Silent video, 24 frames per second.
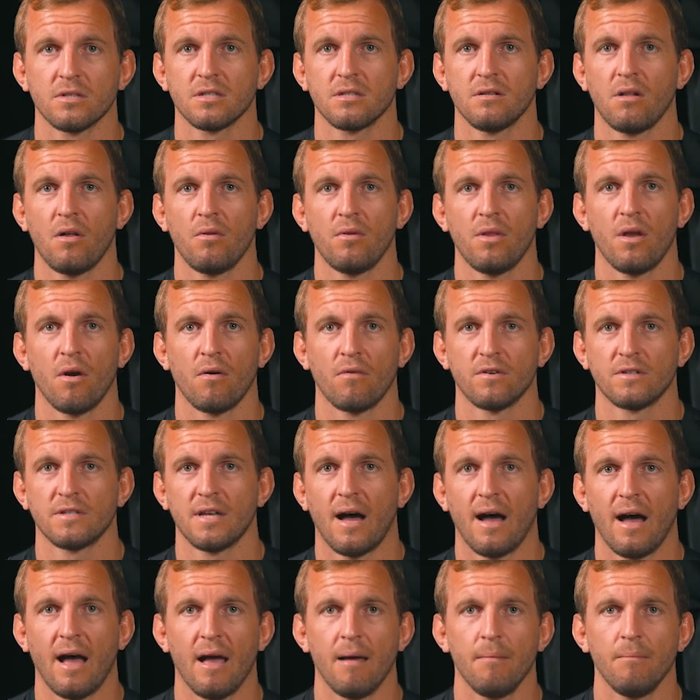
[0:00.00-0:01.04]
slowly over
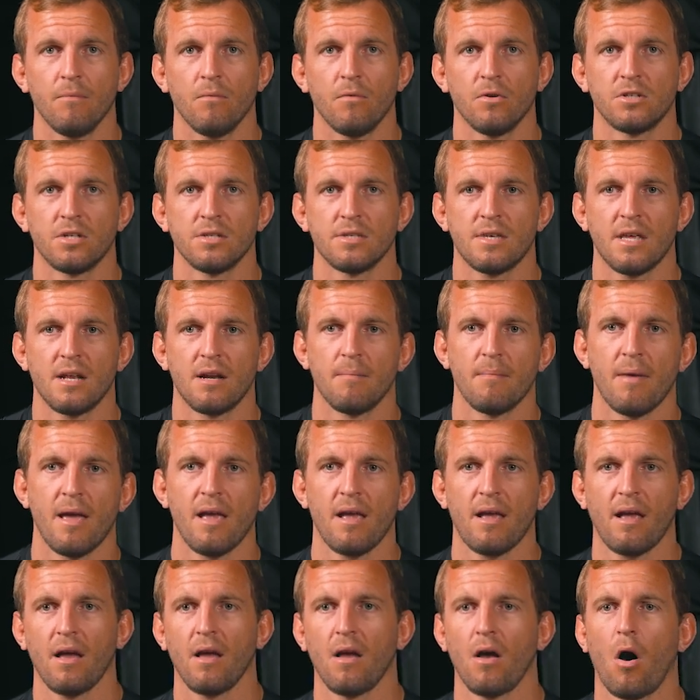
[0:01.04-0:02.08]
time, which is gonna
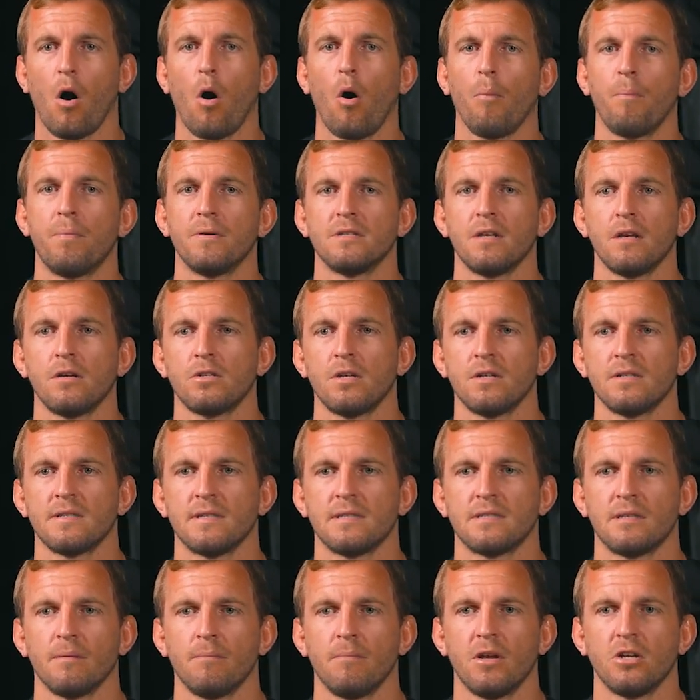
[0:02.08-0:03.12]
make all positions
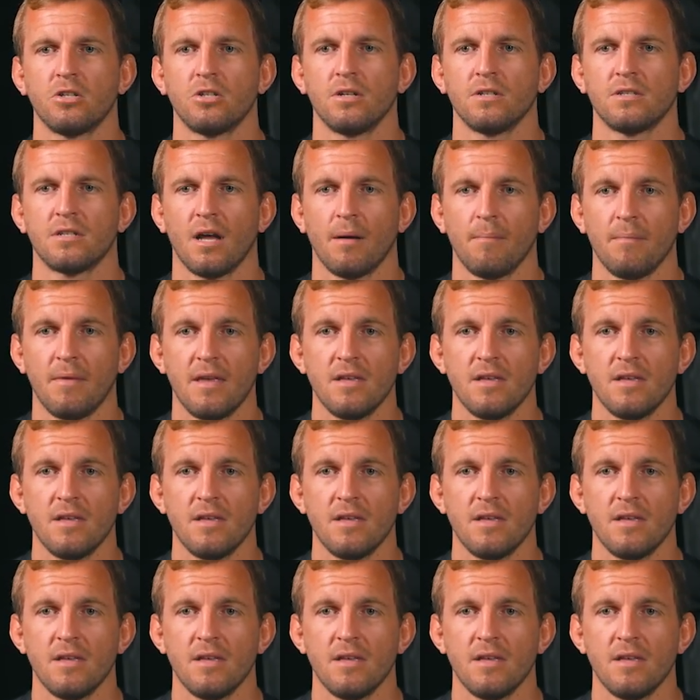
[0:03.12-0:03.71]
and submissions come